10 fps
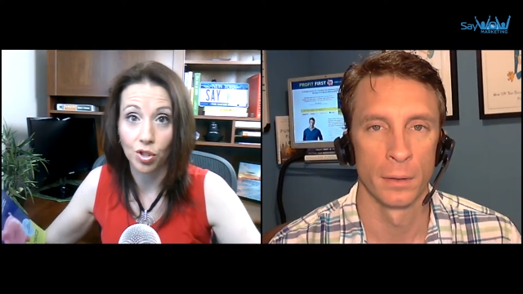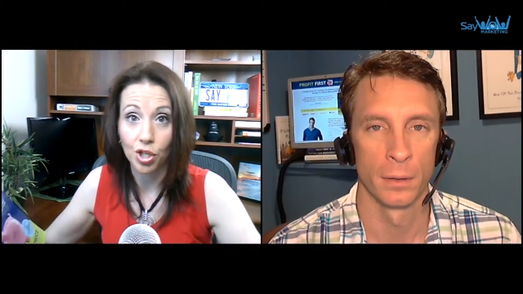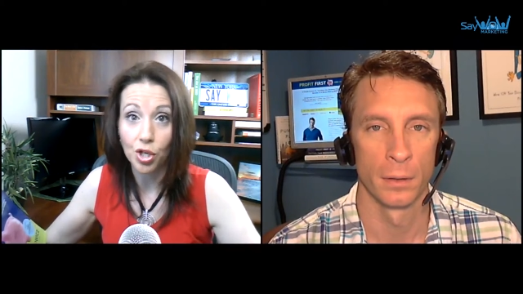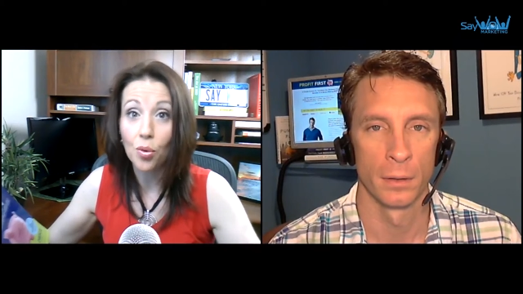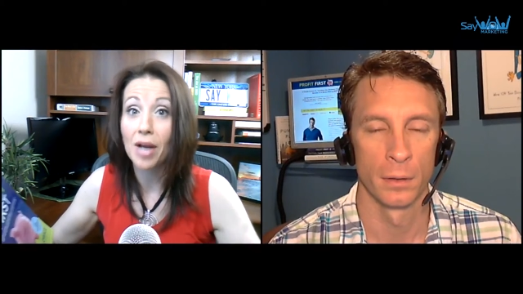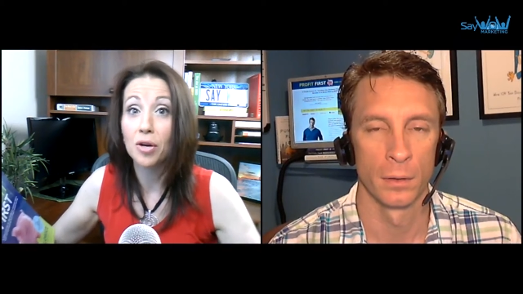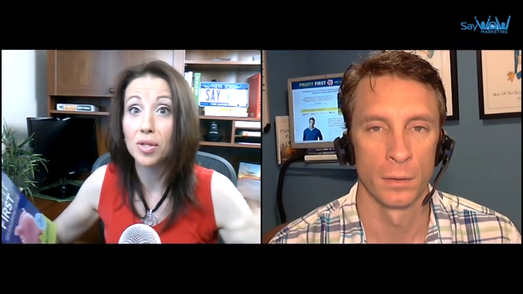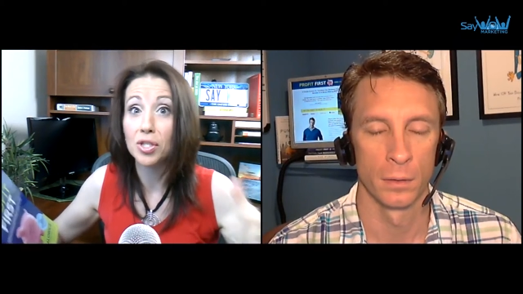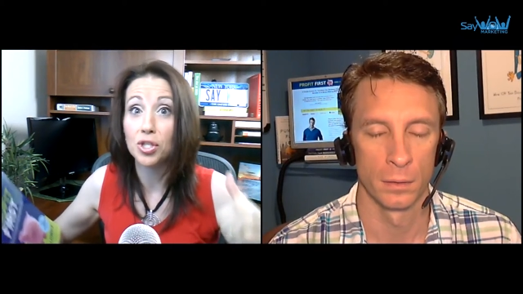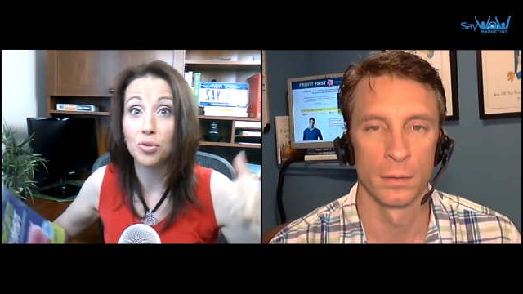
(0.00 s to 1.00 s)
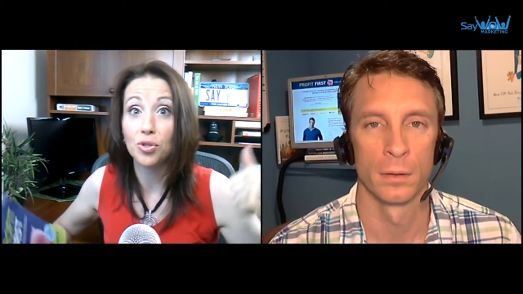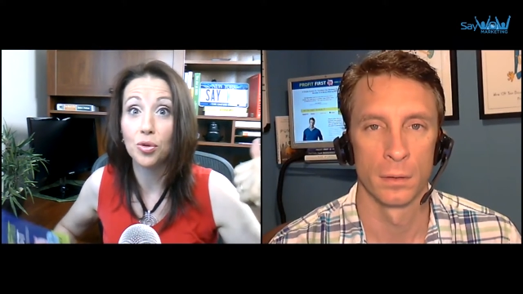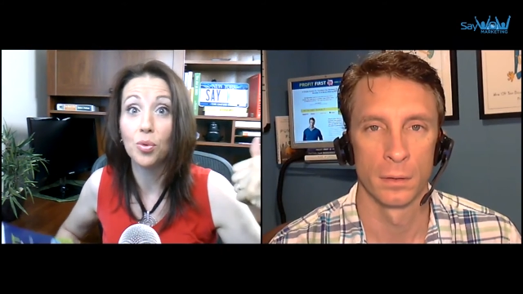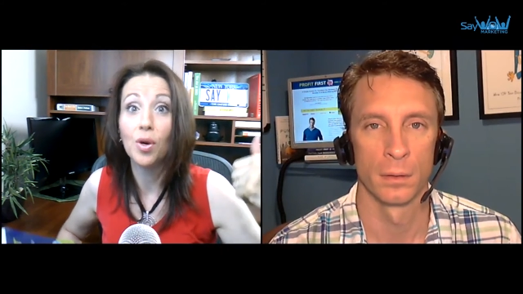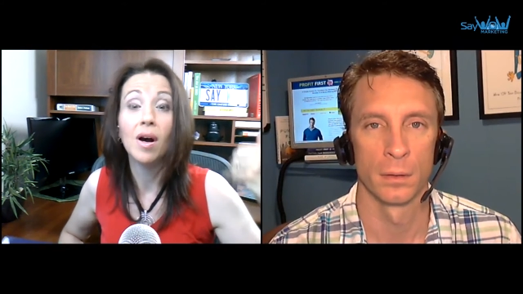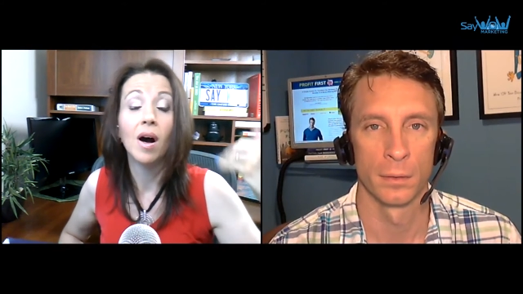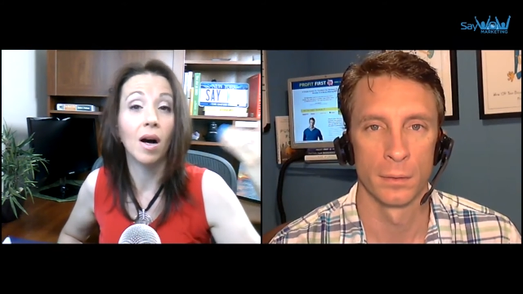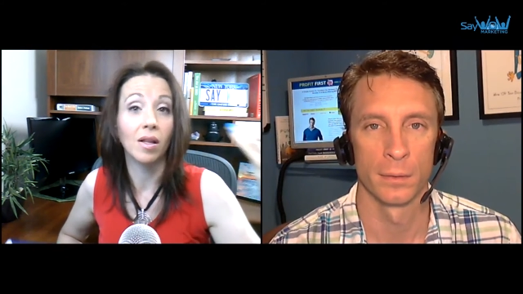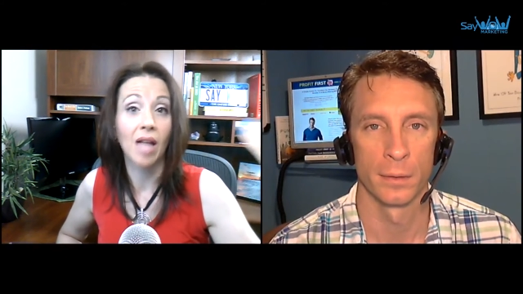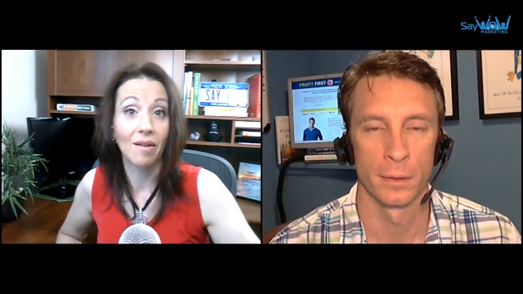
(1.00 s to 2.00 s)
Speaker 1: to you. I know that you do a
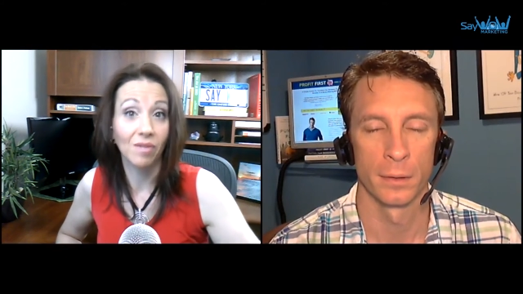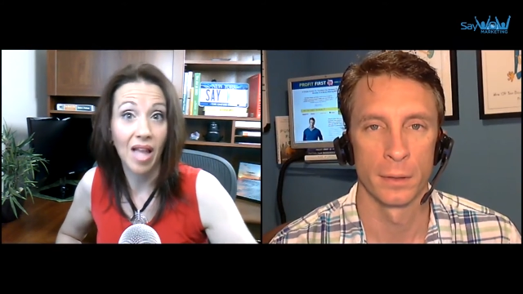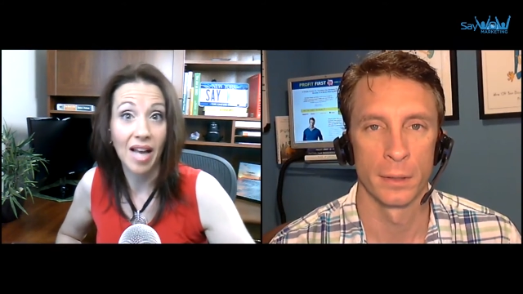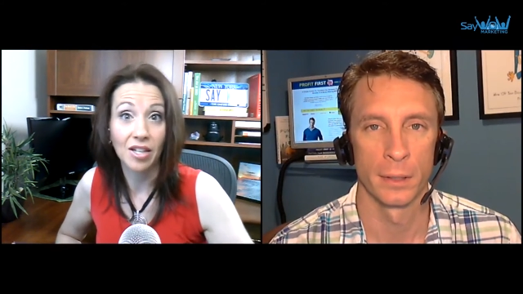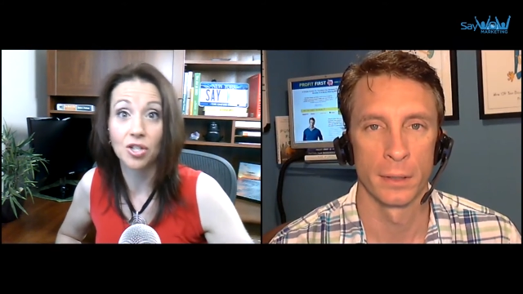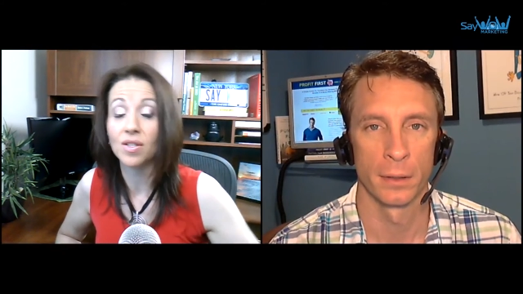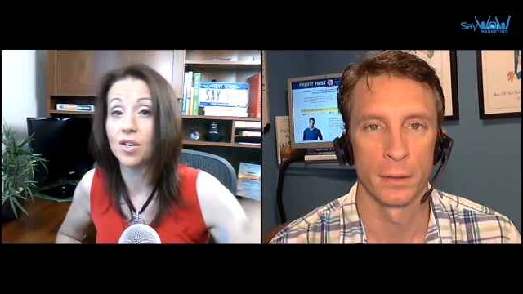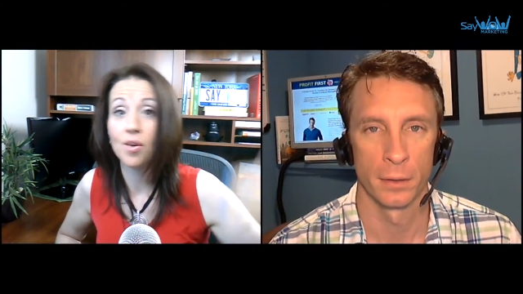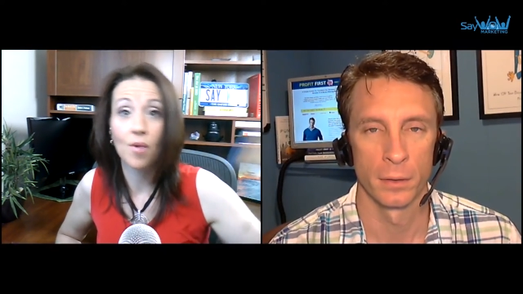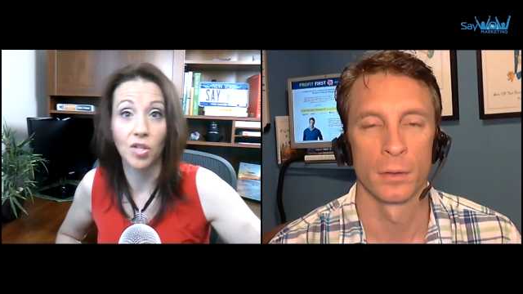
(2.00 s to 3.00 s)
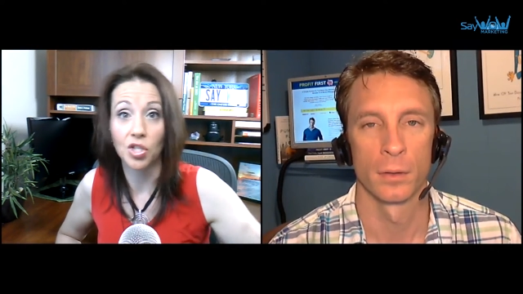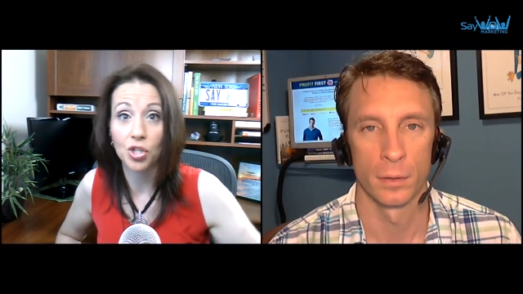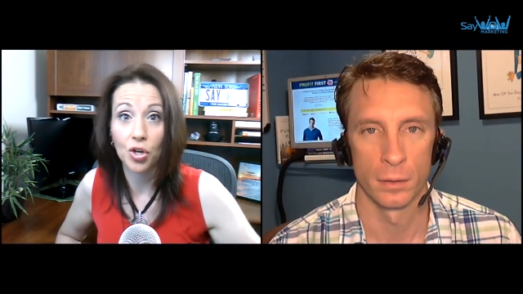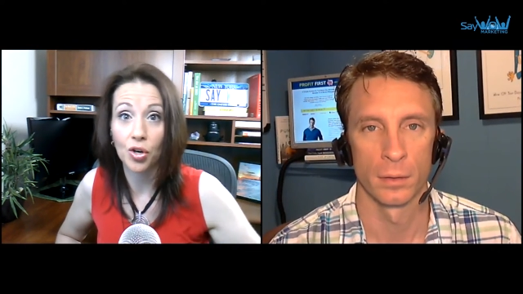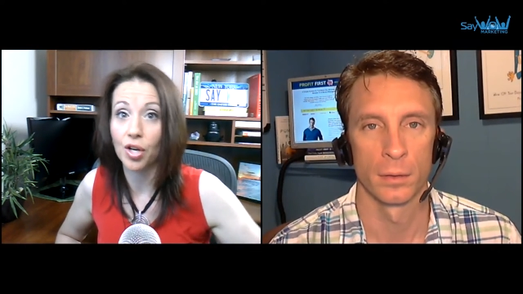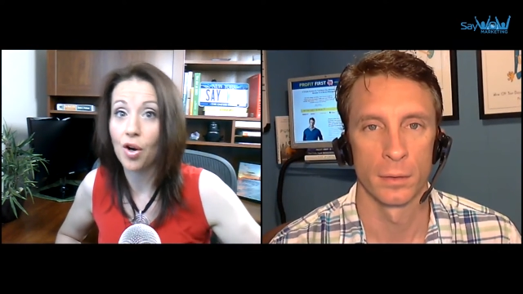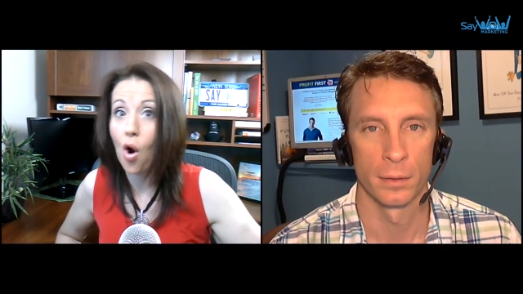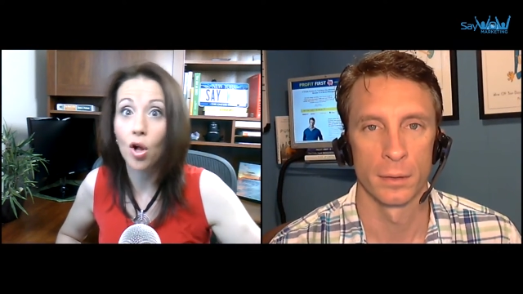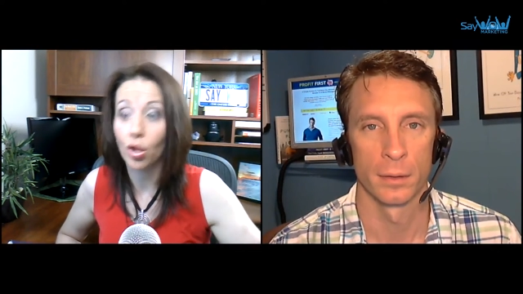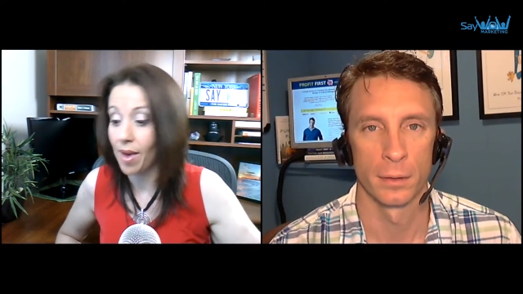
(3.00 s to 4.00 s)
lot of lectures and you're on the circuit
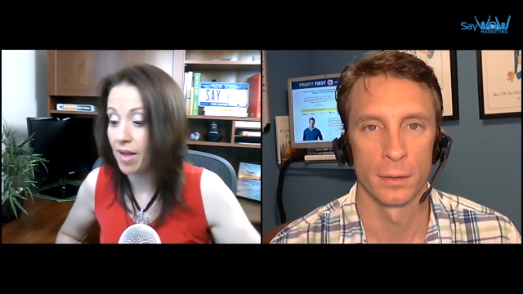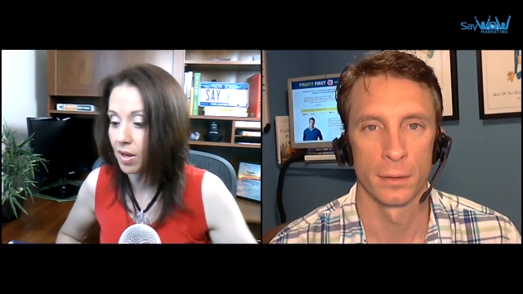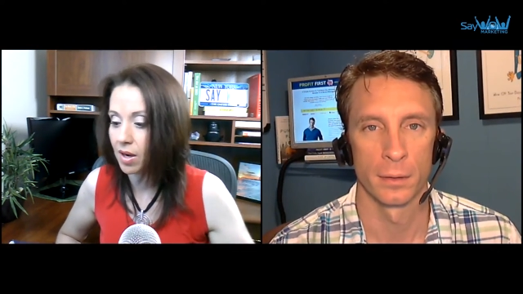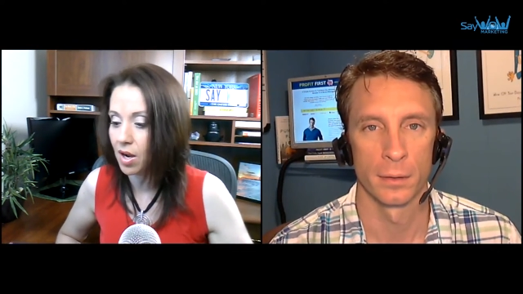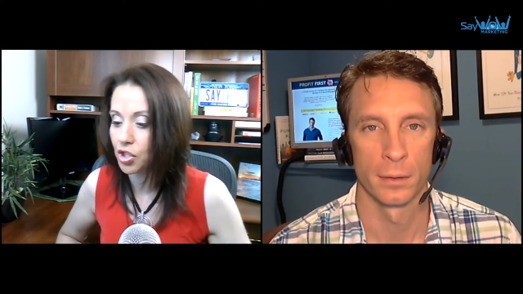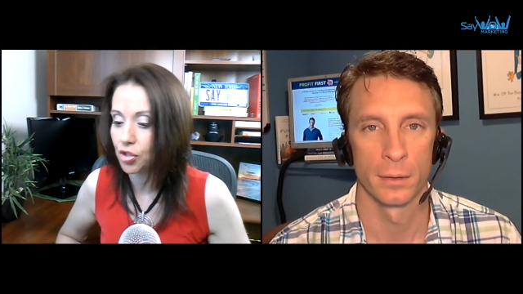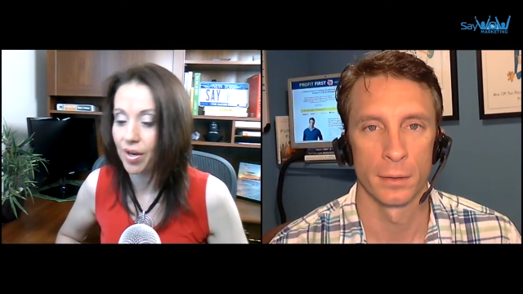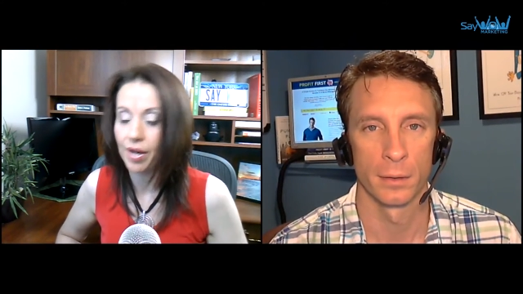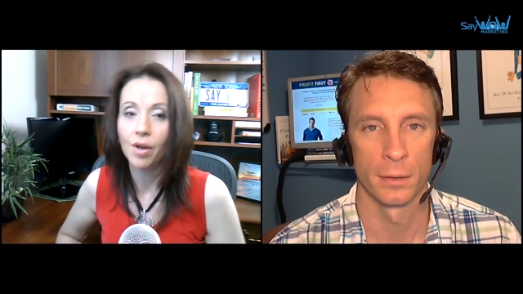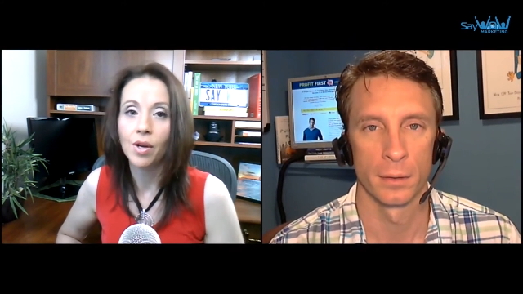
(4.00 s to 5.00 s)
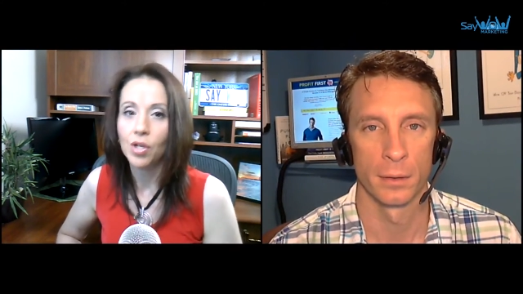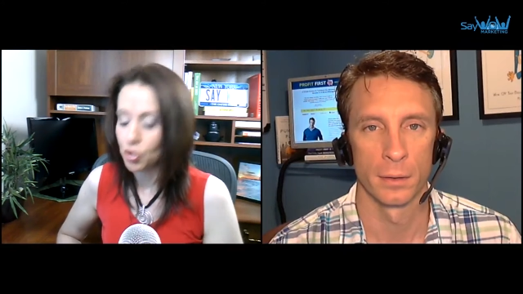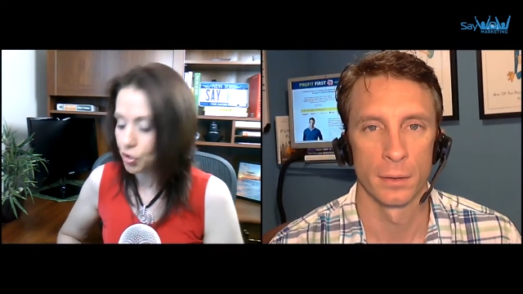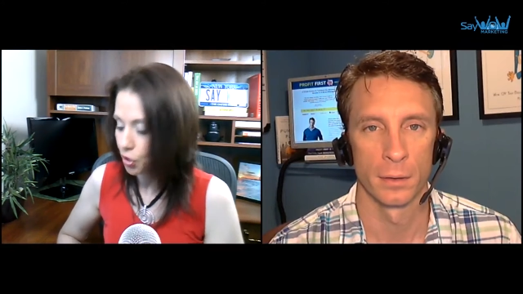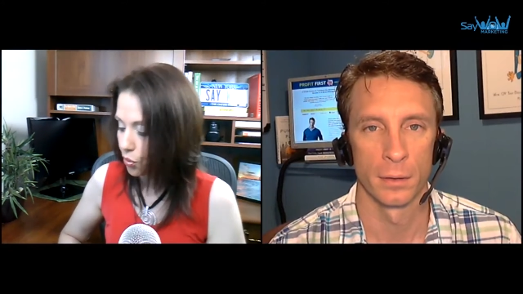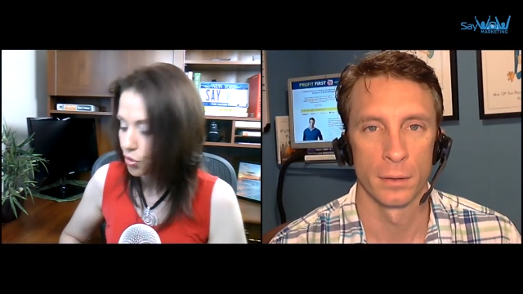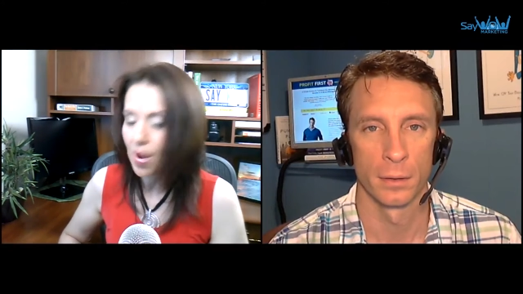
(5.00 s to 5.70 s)
all around the country. So you